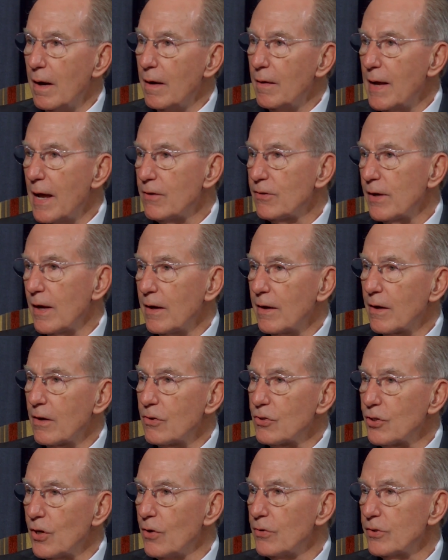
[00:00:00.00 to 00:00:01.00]
as a
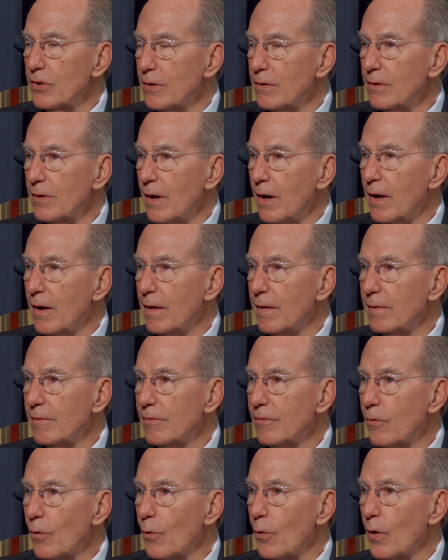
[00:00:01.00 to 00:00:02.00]
consultant
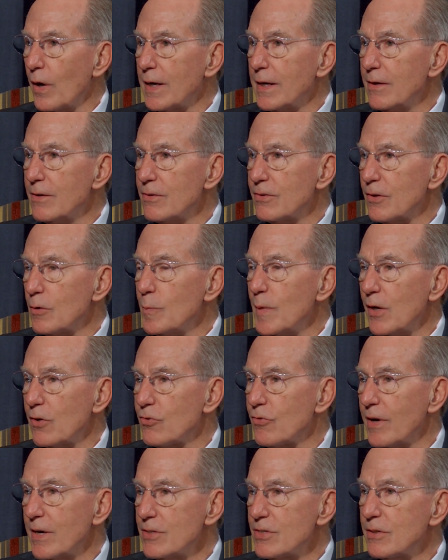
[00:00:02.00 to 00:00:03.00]
for his
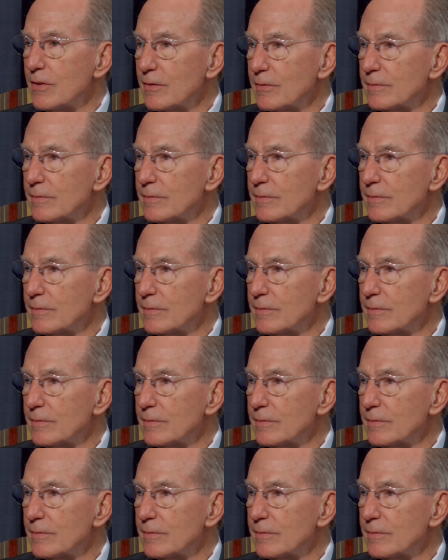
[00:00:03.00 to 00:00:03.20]
administration.